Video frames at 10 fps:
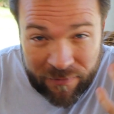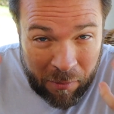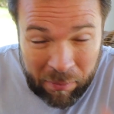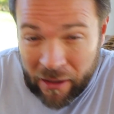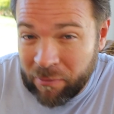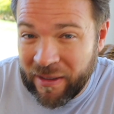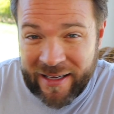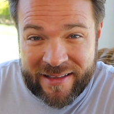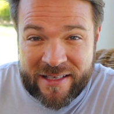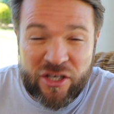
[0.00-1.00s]
of a bulb
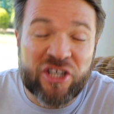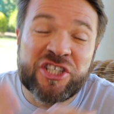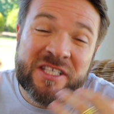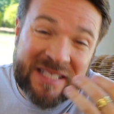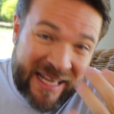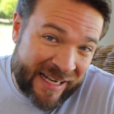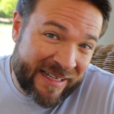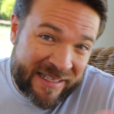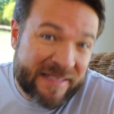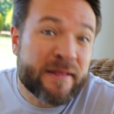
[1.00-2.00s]
like this are just endless.